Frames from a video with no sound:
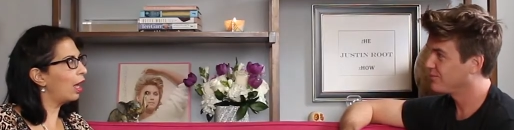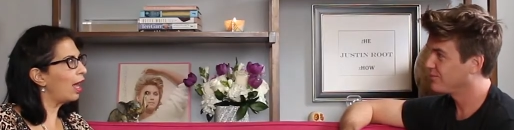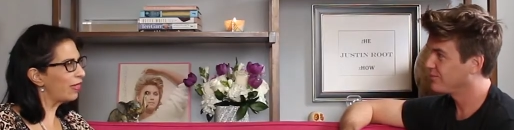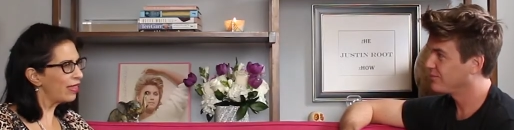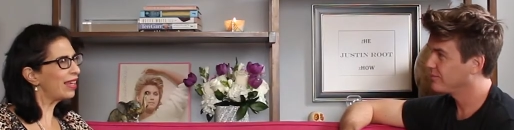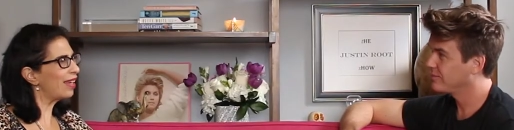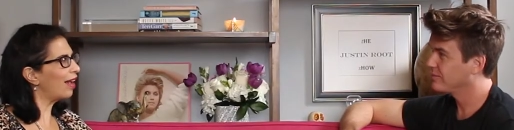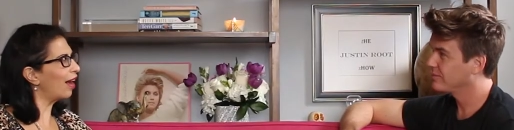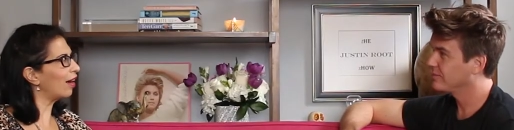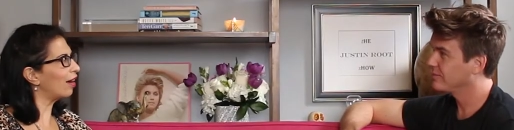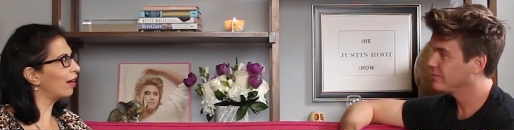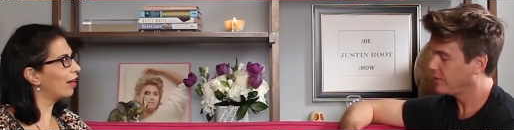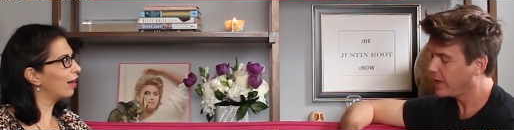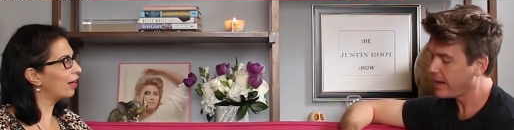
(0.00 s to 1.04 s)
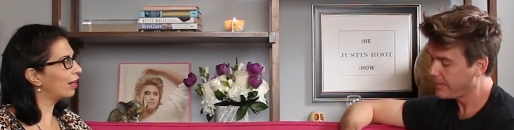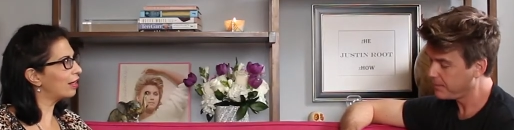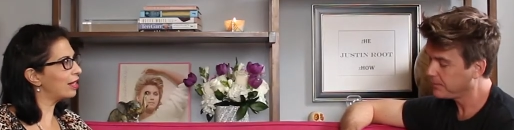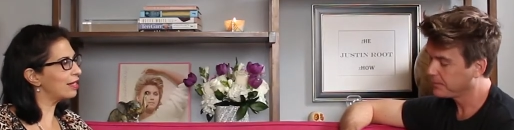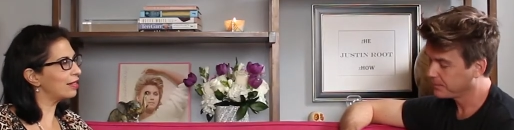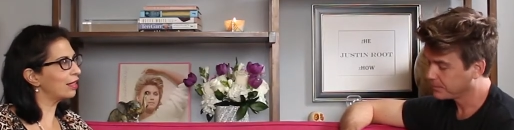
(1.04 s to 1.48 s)
Speaker 1: I think ER. Okay.
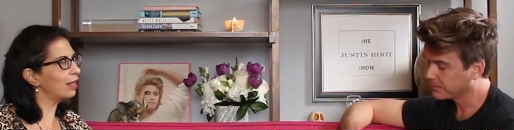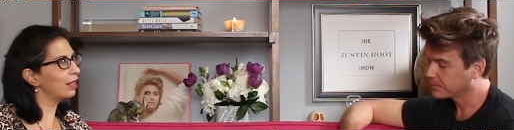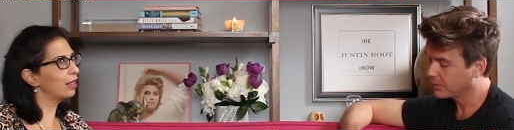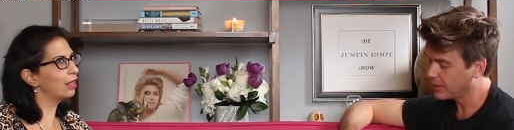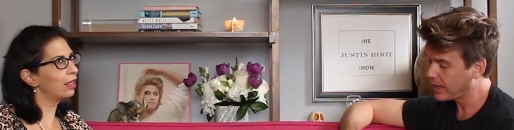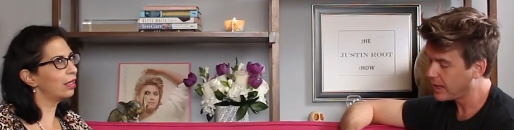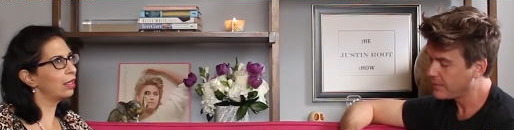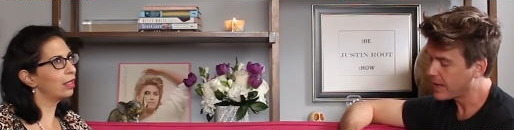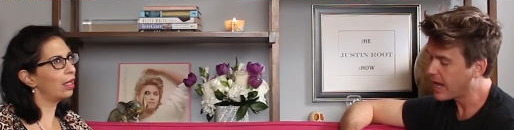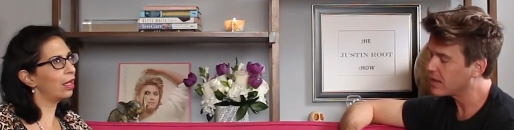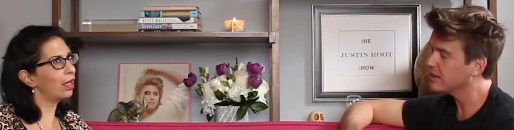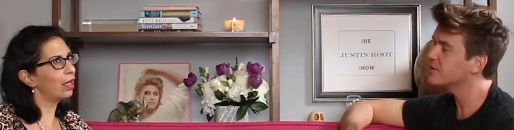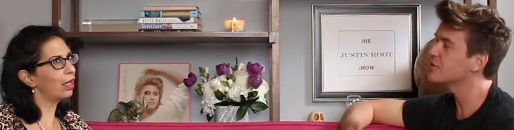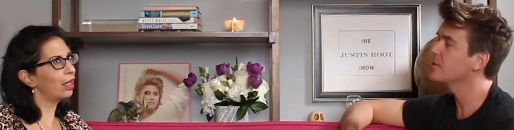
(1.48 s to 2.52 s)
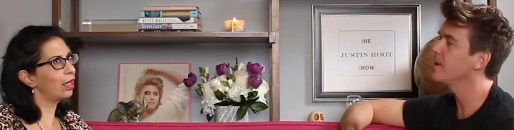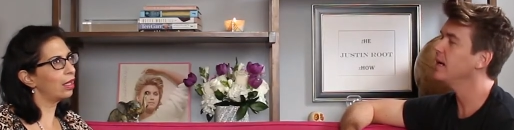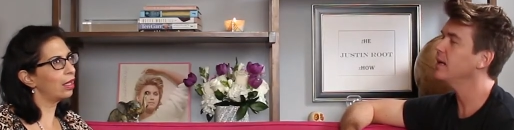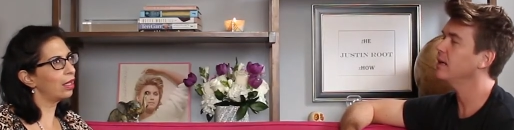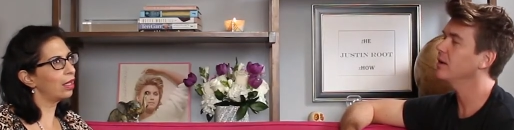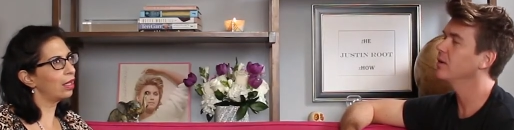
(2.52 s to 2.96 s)
Classic. Okay.
Speaker 2: Alex
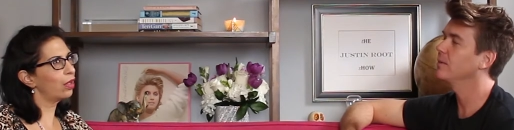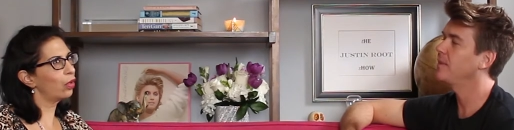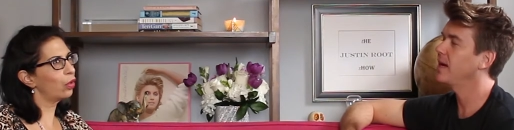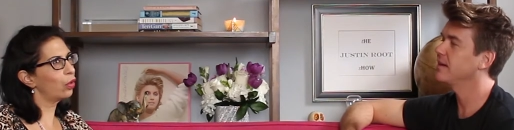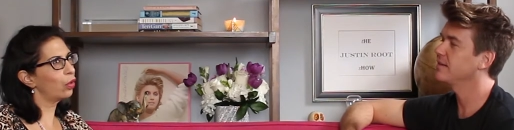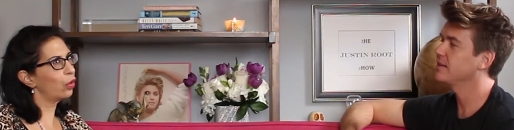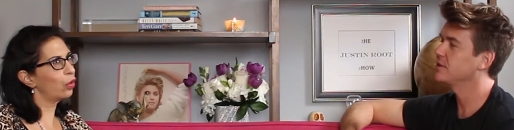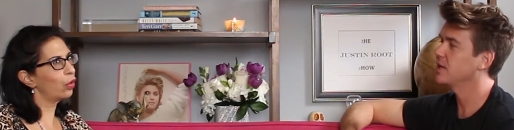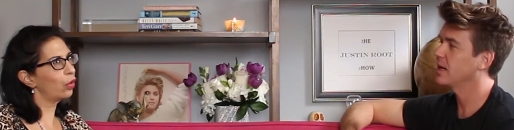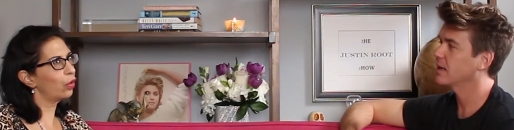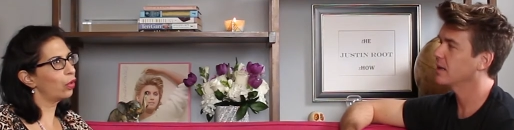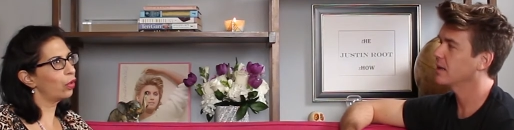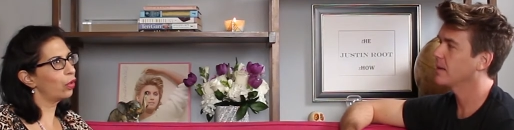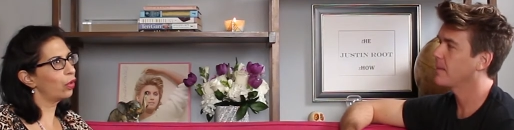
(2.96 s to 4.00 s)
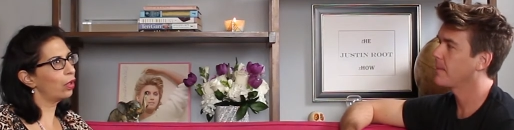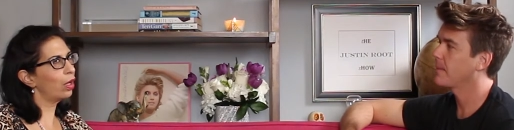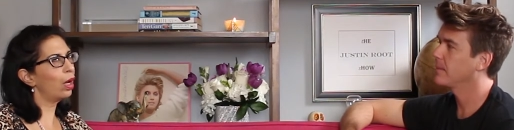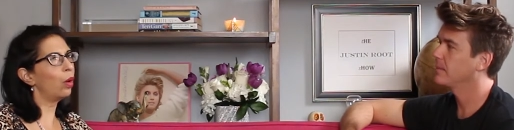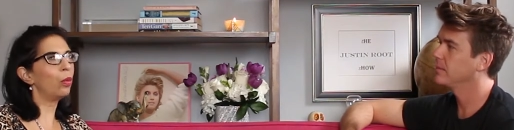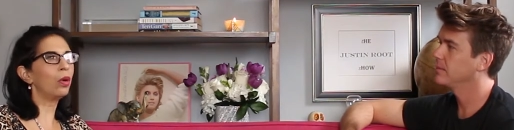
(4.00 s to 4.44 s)
Trebek or Pat Sajak?
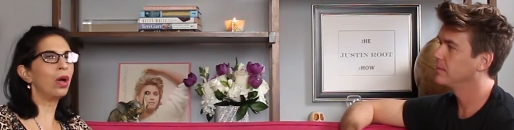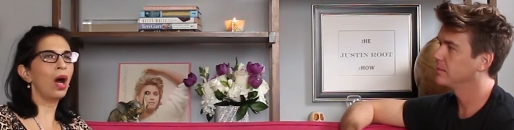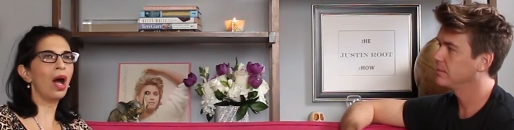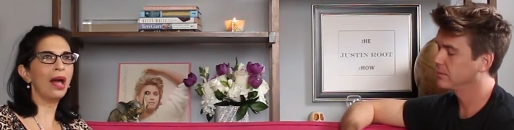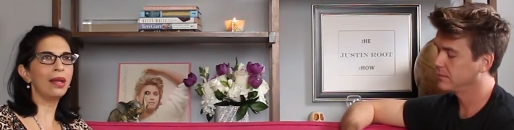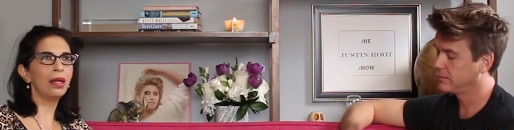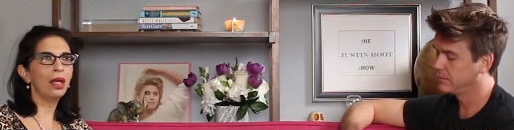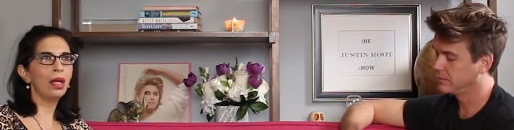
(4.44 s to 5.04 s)
Speaker 1: Oh God.